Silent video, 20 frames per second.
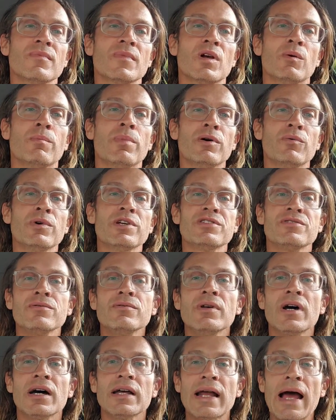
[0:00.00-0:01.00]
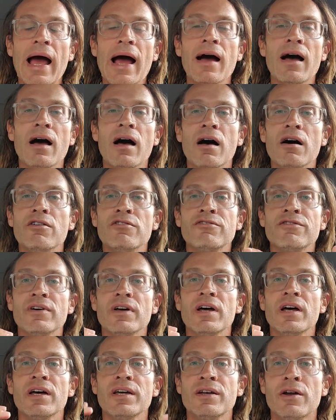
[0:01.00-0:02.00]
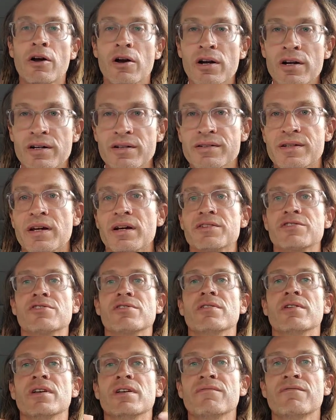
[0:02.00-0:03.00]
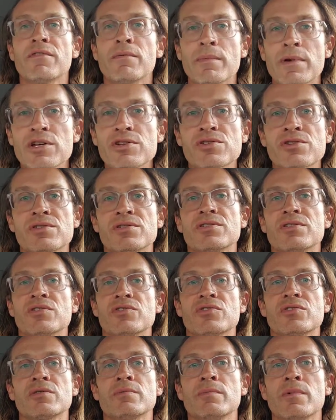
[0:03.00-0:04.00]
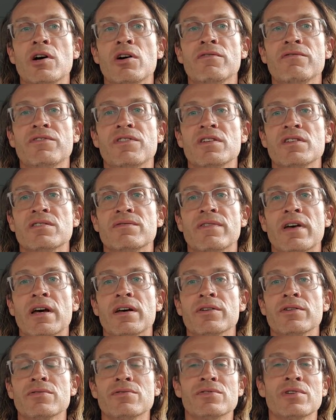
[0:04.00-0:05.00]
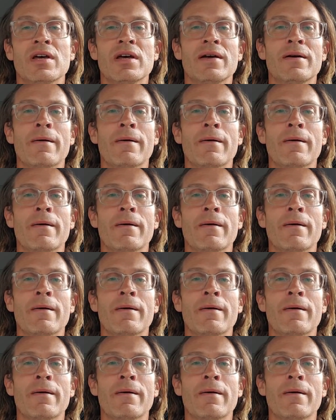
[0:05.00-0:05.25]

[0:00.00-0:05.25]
but we do not have an architecture, an information system of these values.